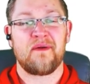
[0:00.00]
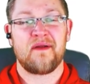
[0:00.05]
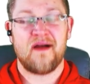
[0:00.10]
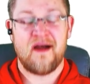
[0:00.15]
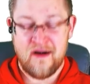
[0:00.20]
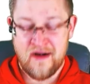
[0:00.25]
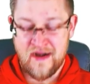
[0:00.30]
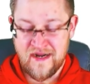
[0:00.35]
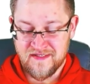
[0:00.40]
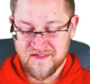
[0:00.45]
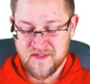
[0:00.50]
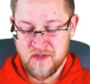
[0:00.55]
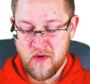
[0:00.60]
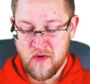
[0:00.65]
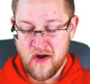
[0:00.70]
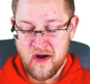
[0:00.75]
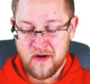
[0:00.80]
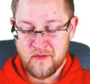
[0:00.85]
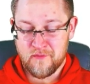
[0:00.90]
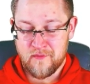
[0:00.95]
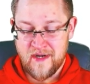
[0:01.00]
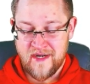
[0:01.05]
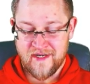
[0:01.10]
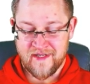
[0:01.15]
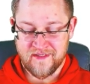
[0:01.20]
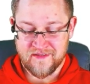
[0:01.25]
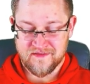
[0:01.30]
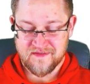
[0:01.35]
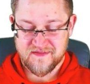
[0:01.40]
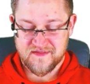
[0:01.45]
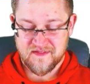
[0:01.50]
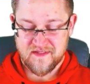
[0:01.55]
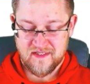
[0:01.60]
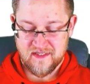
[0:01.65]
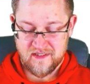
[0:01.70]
right, so our ratings